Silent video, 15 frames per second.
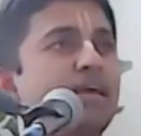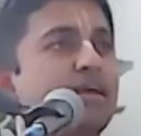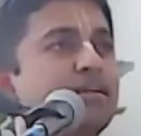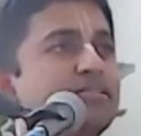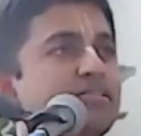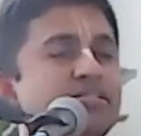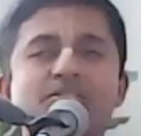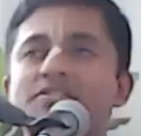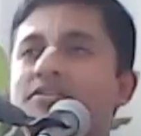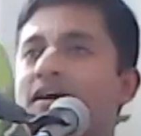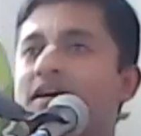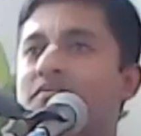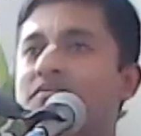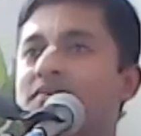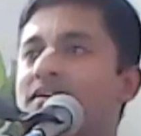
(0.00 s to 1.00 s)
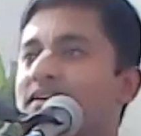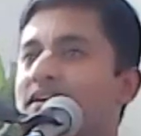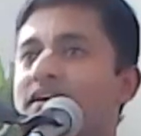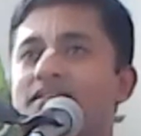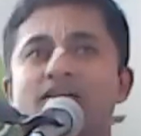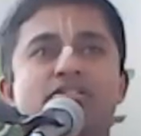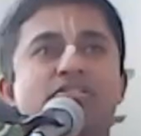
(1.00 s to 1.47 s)
it is described
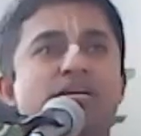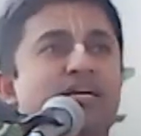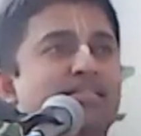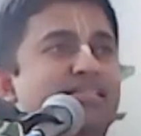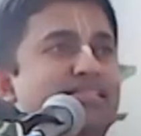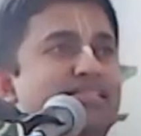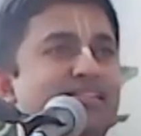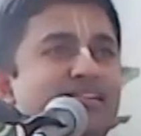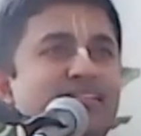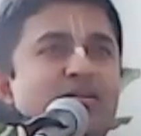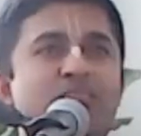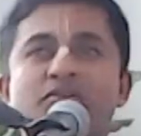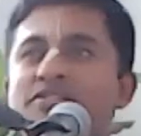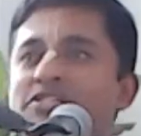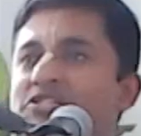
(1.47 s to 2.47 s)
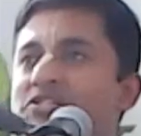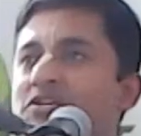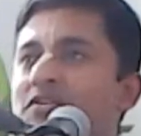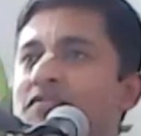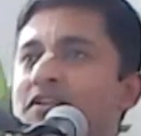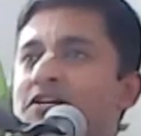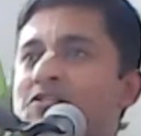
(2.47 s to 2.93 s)
in the chest, the
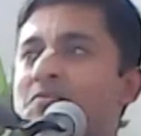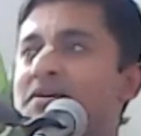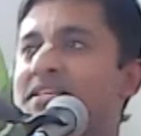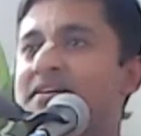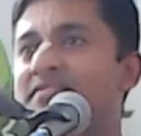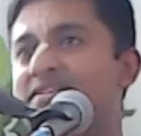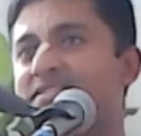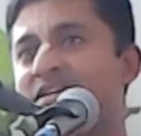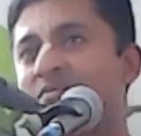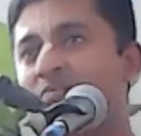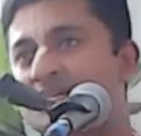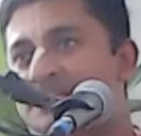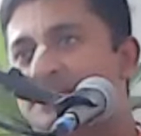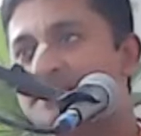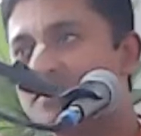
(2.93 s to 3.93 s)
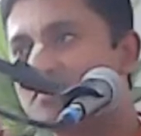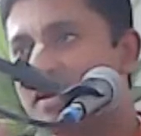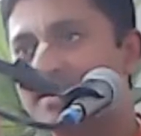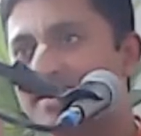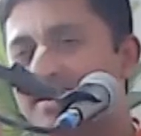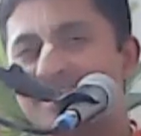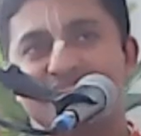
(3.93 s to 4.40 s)
position of Lakshmi Devi is represented
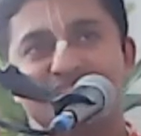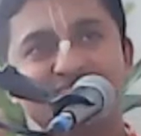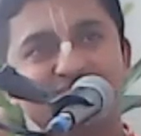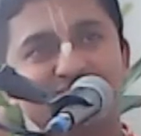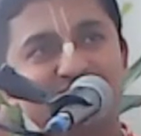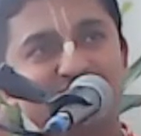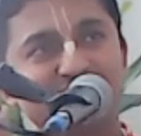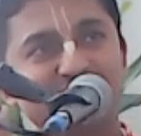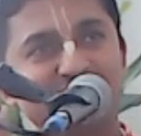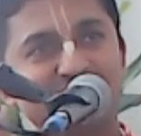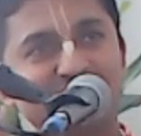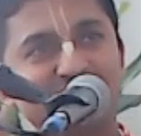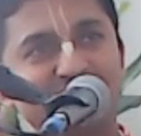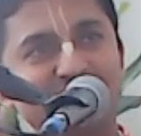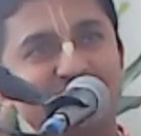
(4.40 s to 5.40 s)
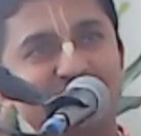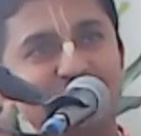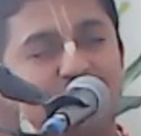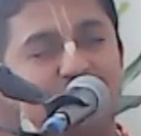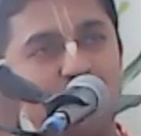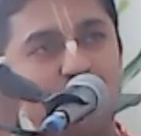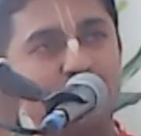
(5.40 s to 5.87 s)
by
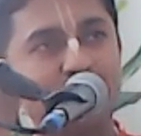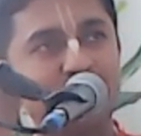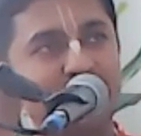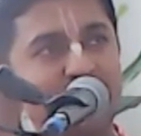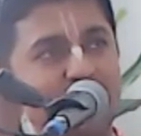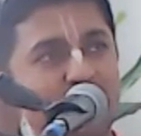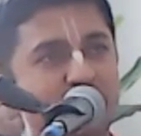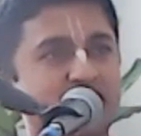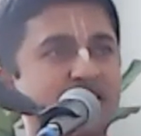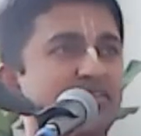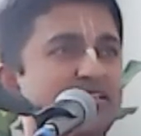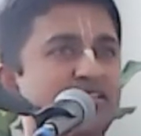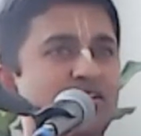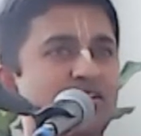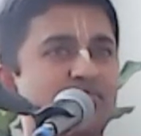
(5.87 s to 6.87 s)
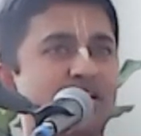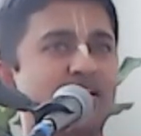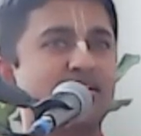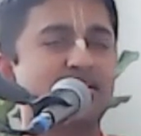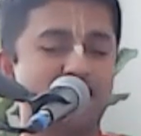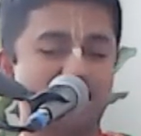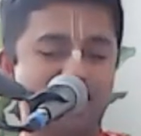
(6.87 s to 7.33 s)
the golden hair of Srivatsa
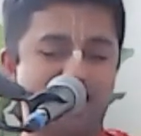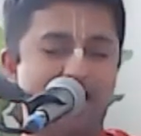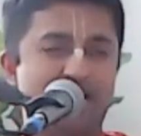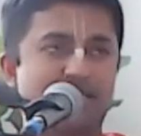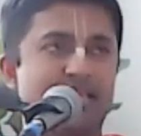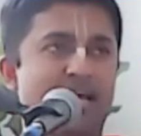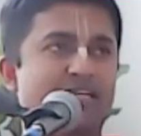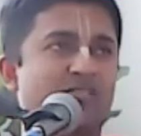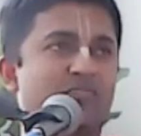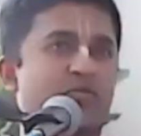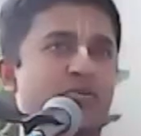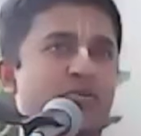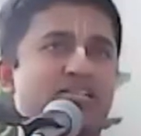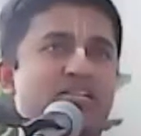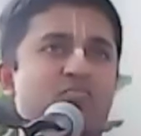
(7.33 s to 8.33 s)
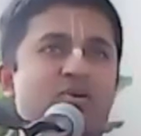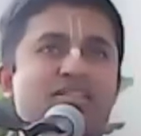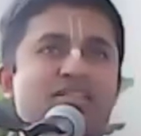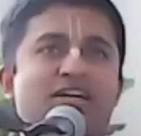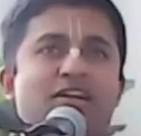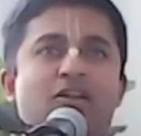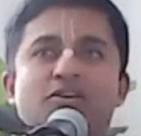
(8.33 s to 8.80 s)
Mark, and that is protected
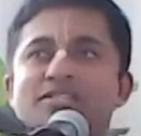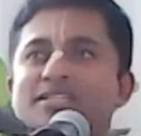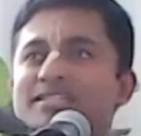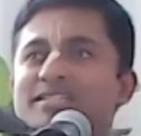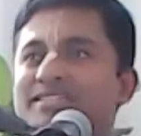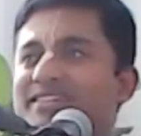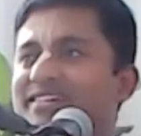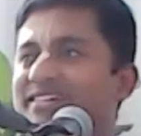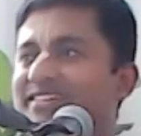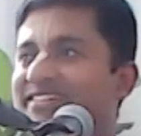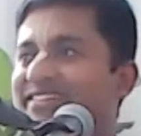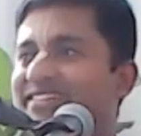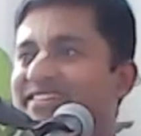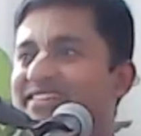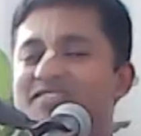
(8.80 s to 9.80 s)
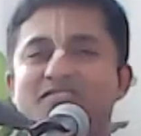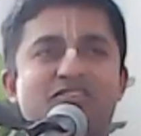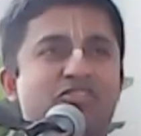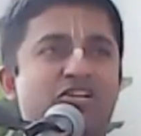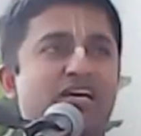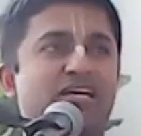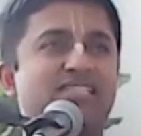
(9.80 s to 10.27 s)
by the closet,
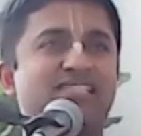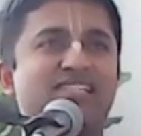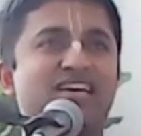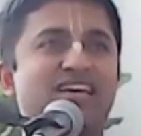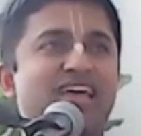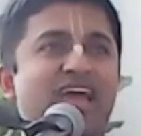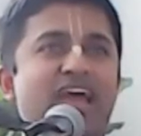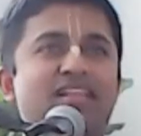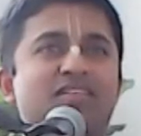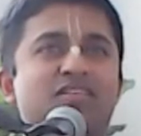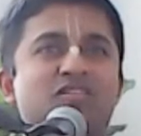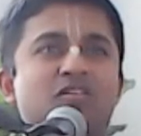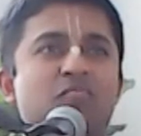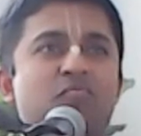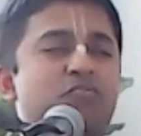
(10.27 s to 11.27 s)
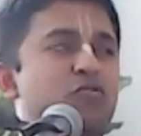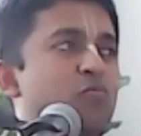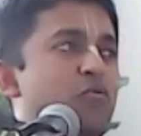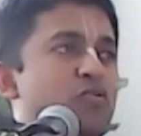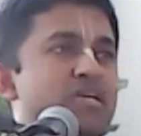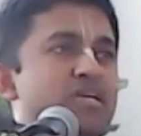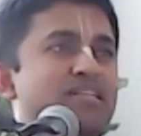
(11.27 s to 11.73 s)
chest, and the,
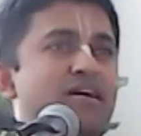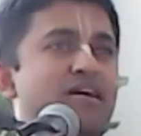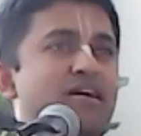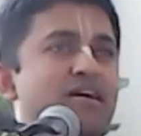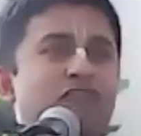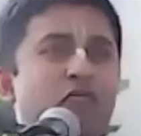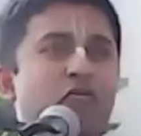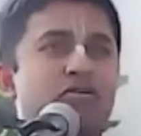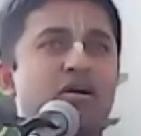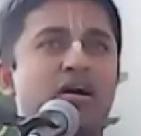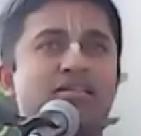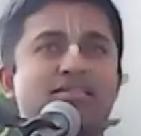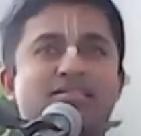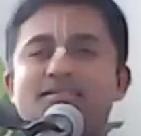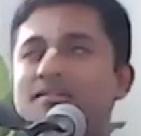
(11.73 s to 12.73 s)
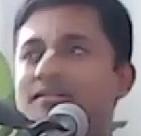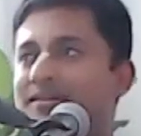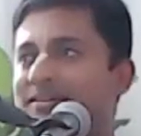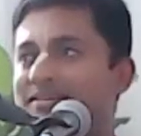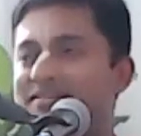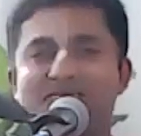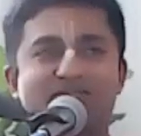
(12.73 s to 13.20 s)
to protect our four guards,
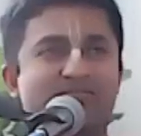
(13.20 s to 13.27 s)
the,